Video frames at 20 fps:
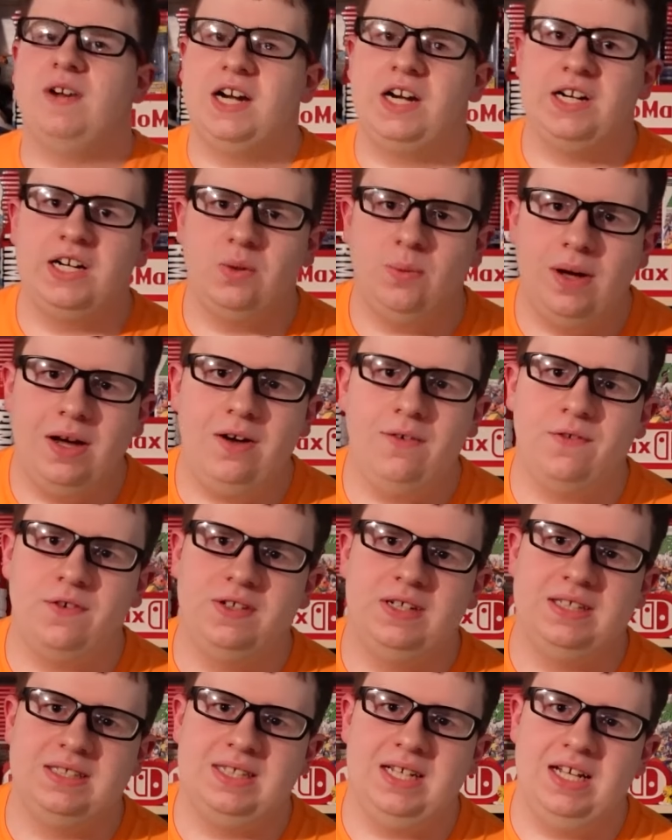very well
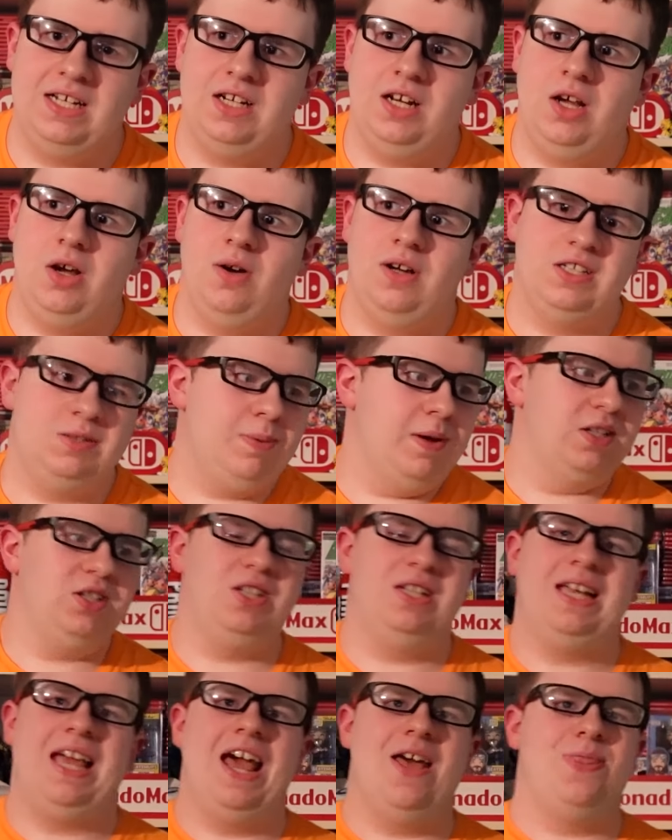for Nintendo,
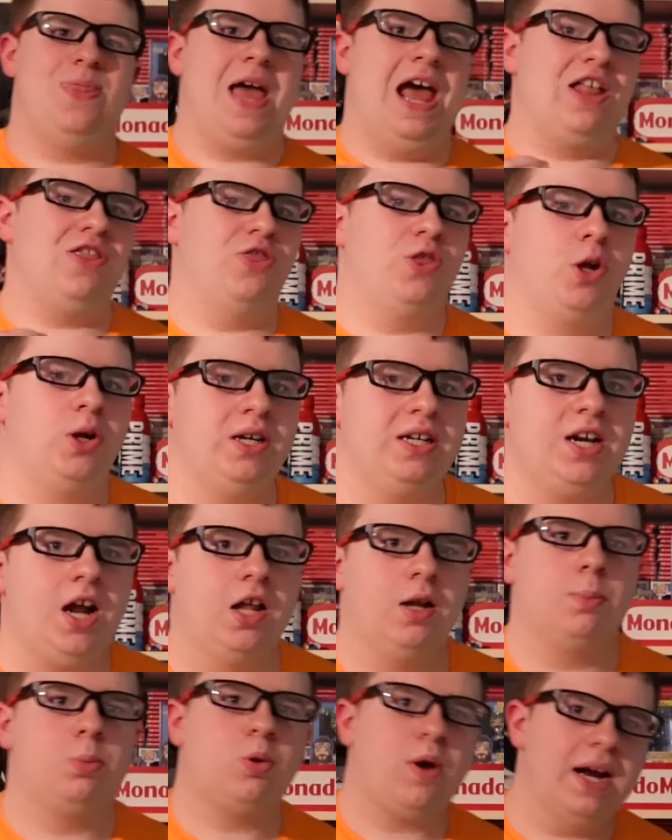especially at that
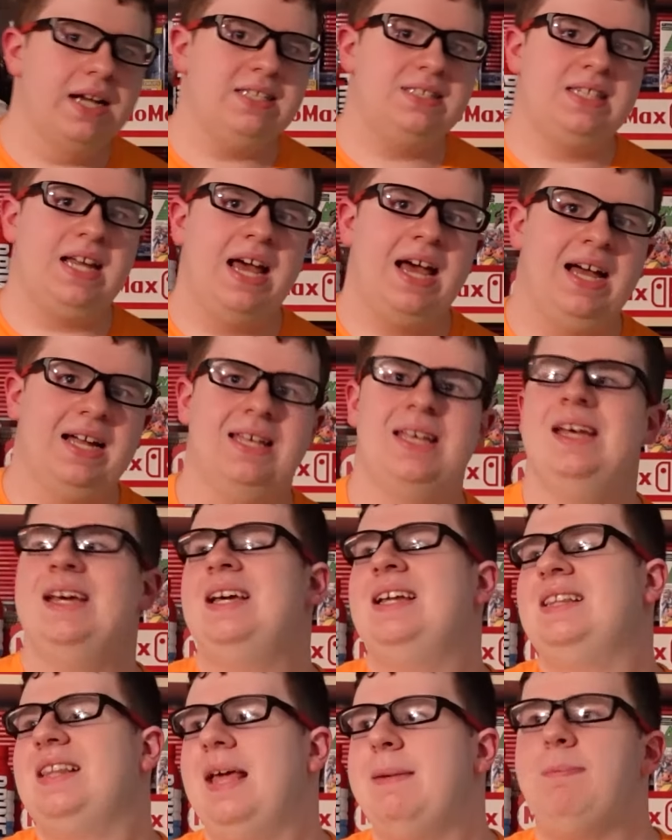$30 price tag
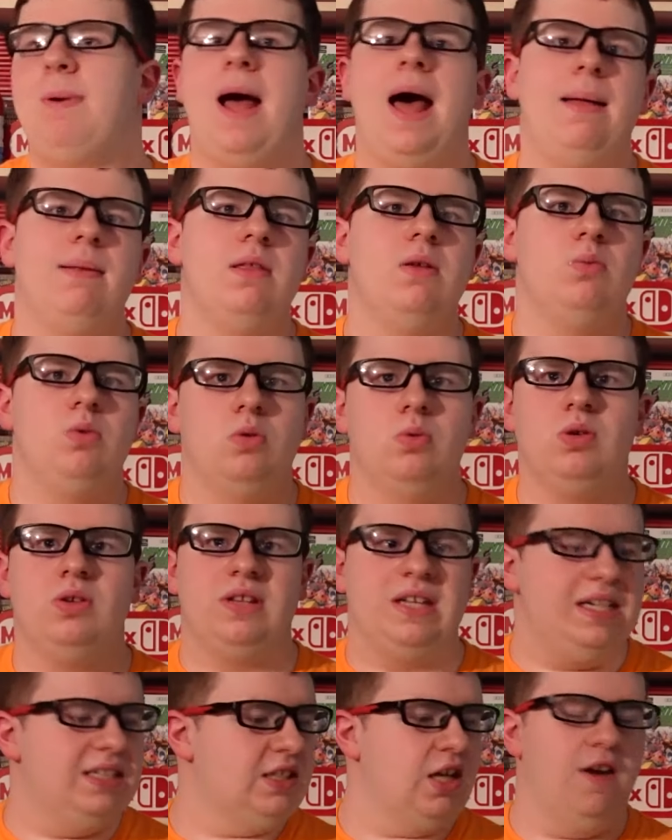they probably will
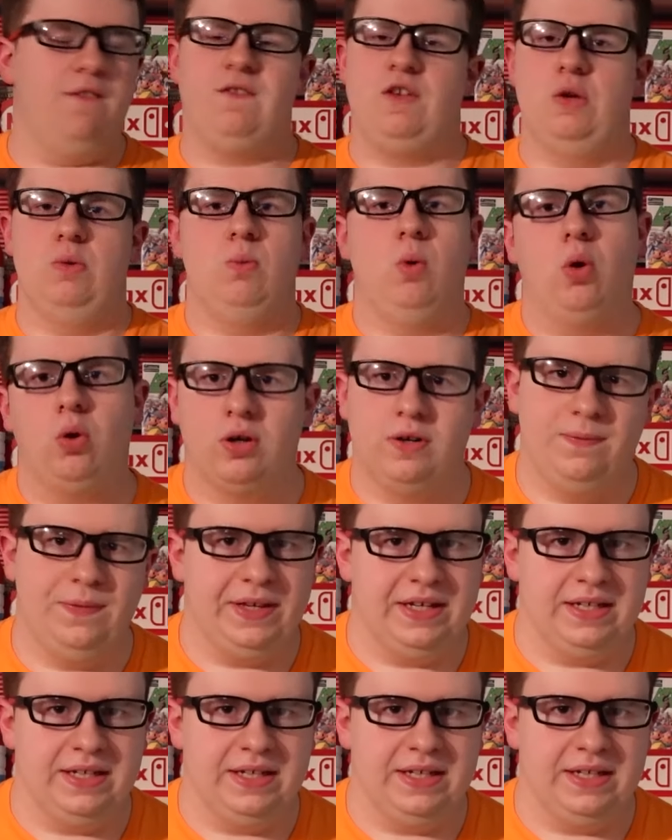release a few more of